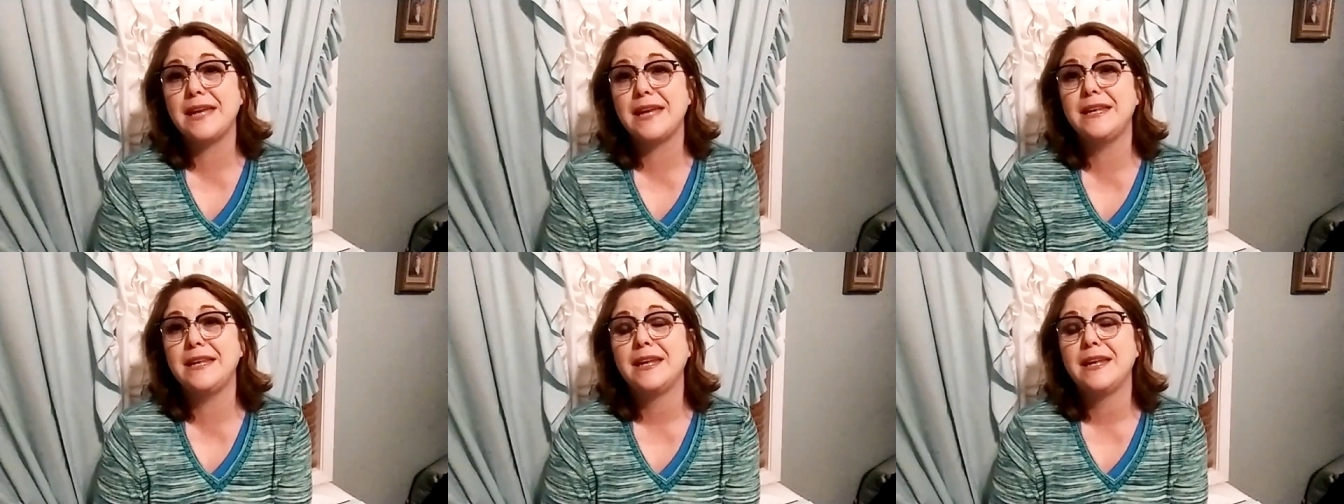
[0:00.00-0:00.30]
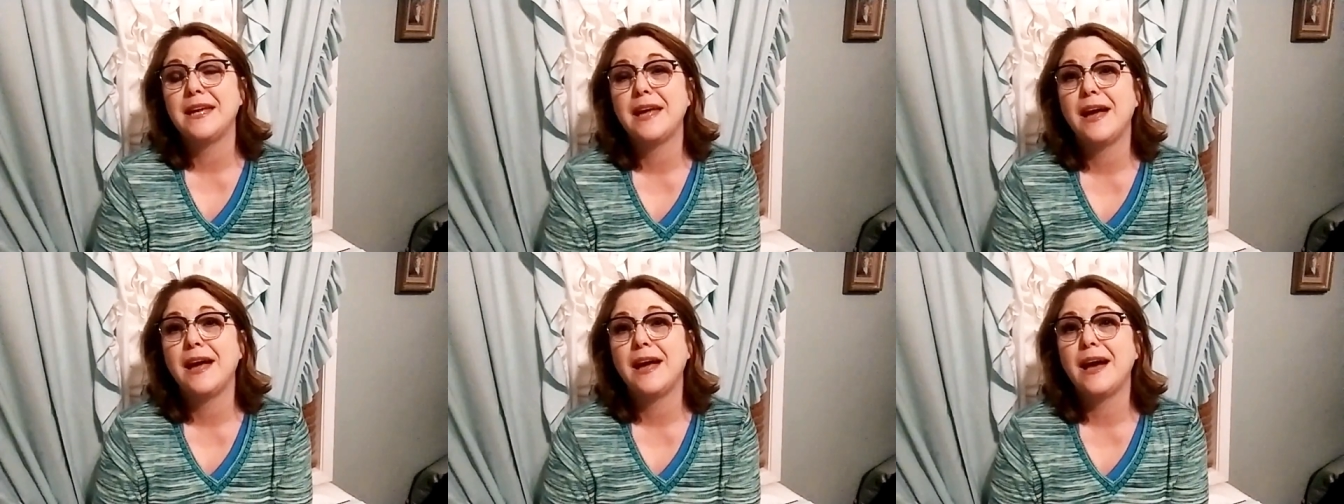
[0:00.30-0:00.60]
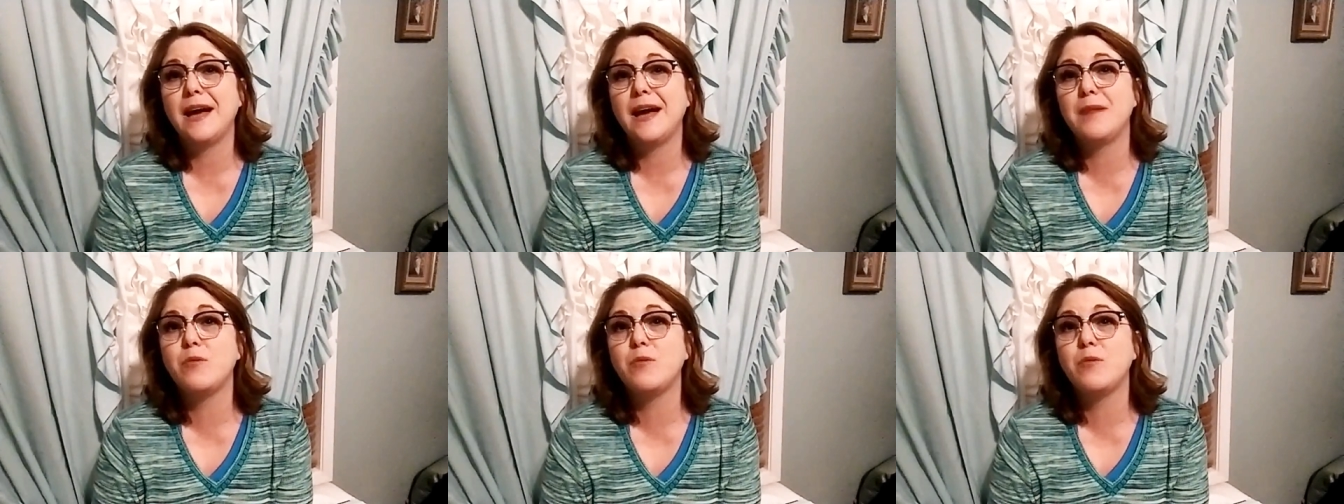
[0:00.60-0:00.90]
And
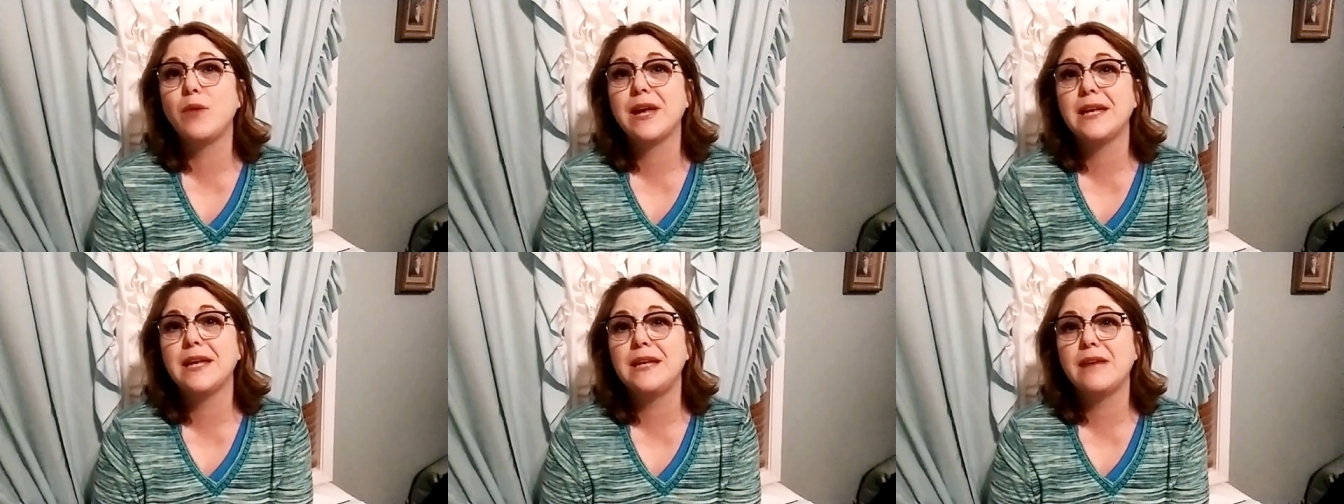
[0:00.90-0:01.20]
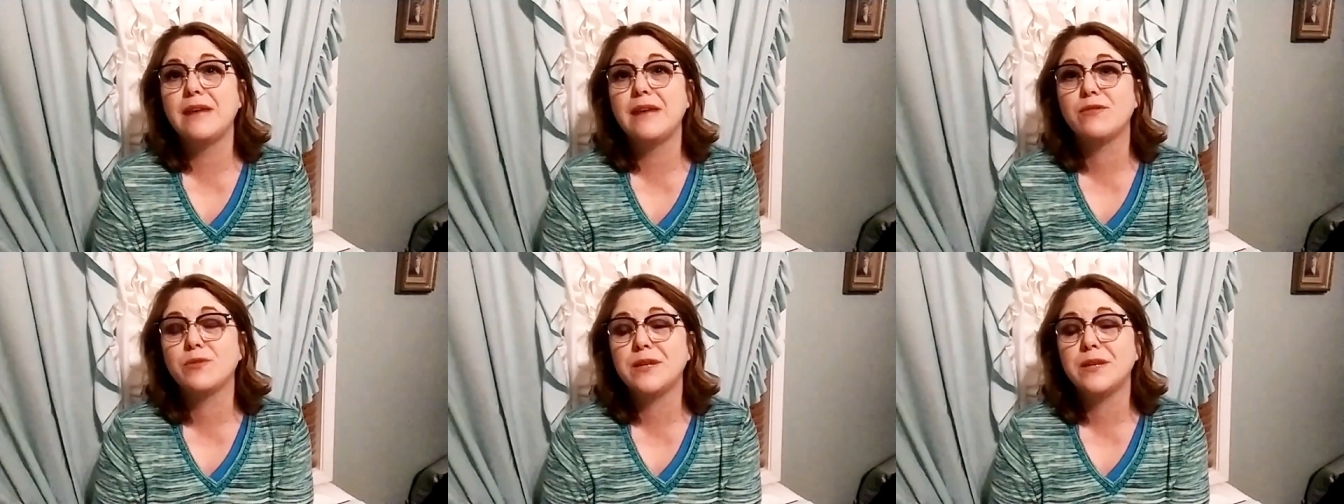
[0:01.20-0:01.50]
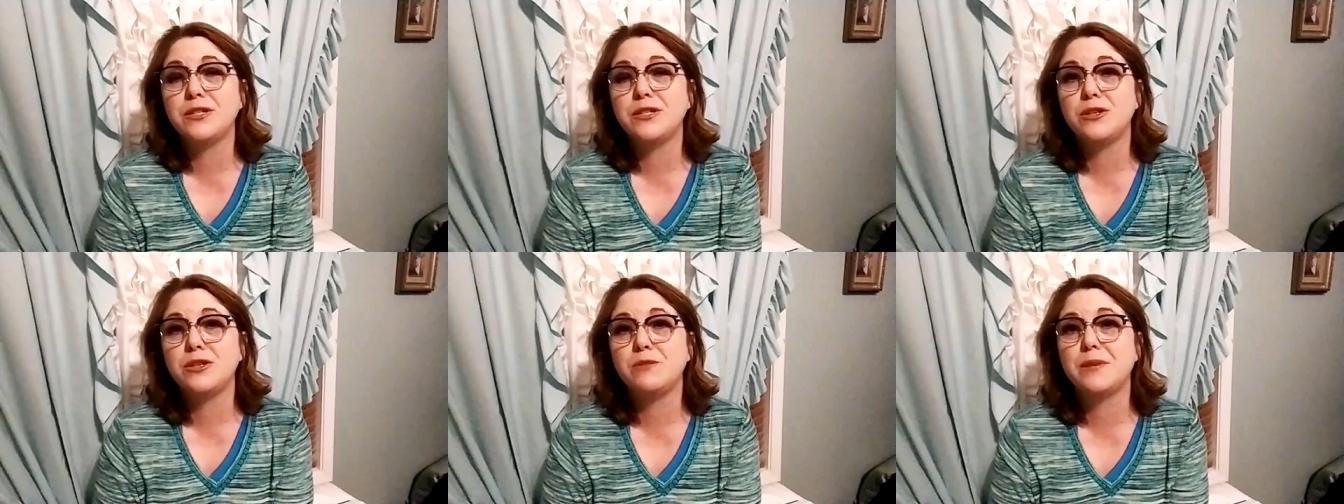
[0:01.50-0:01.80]
um, we can never
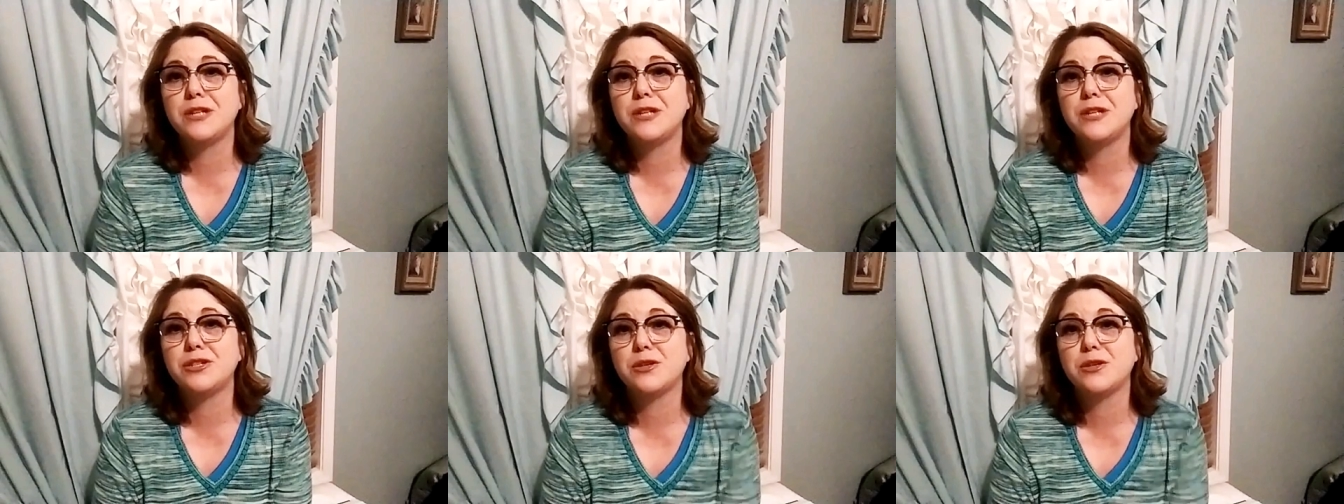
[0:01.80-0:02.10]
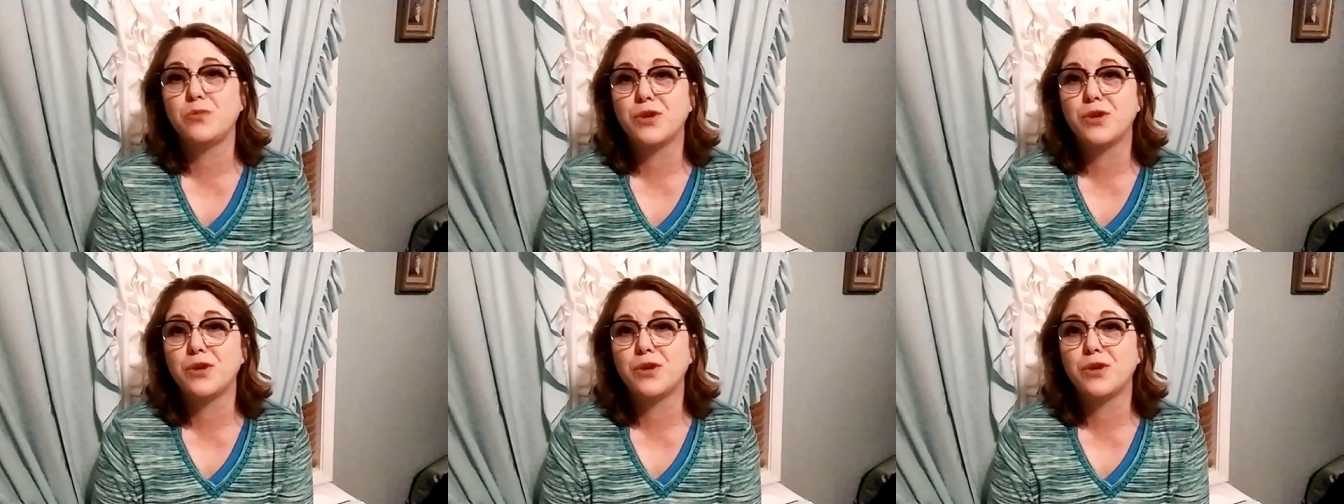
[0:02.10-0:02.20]
read too much of